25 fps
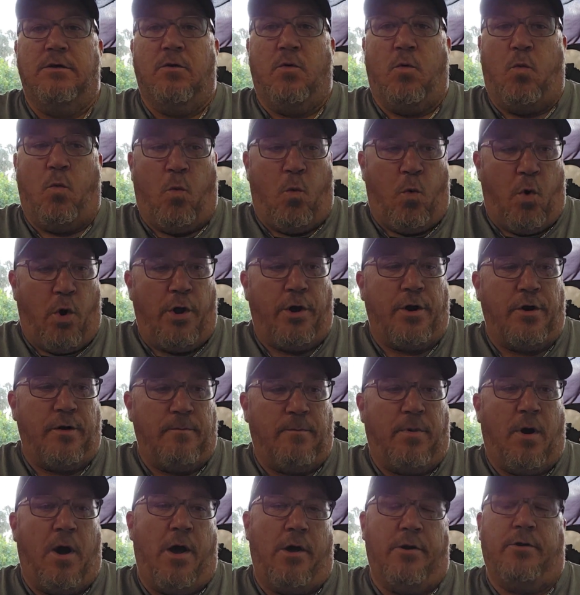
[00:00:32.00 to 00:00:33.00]
water
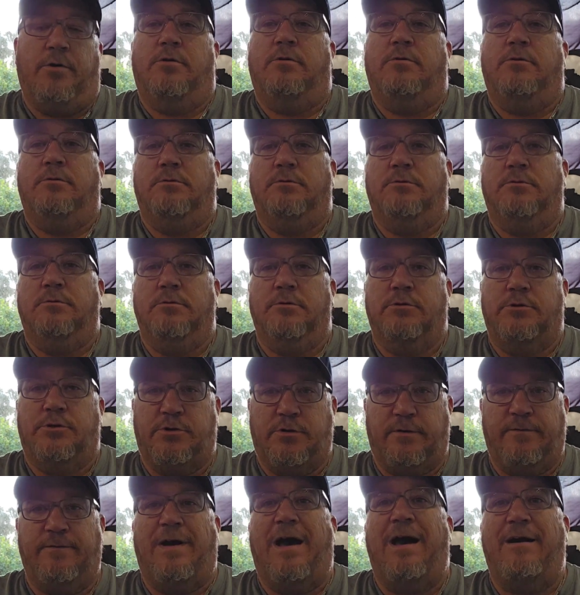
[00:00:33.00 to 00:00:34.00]
bottle
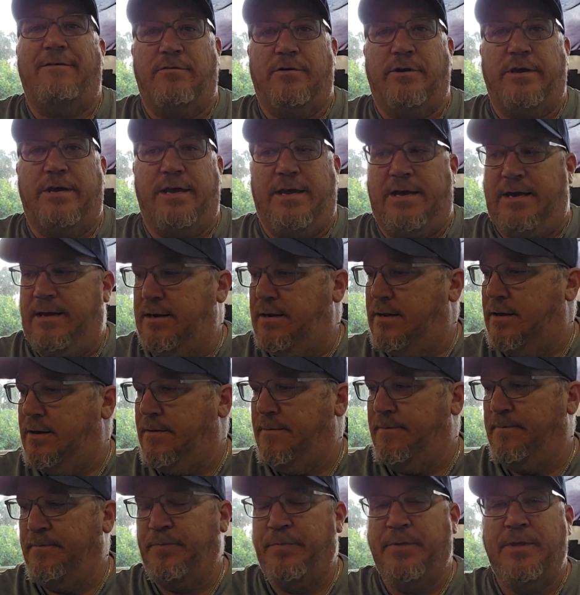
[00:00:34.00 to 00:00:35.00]
survival kit.
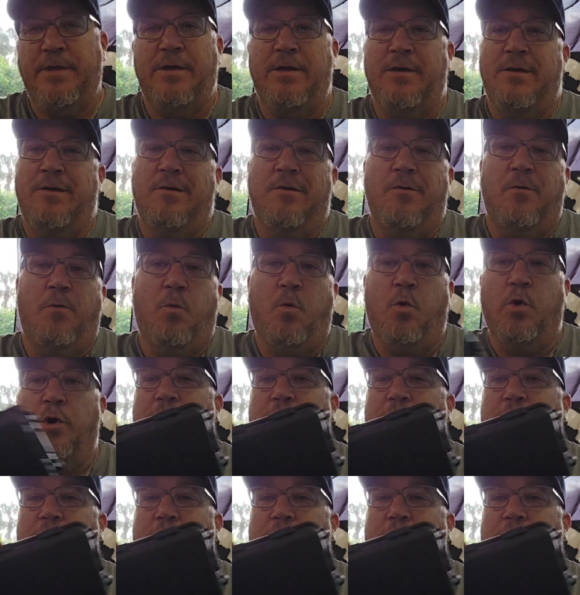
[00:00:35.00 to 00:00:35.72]
We're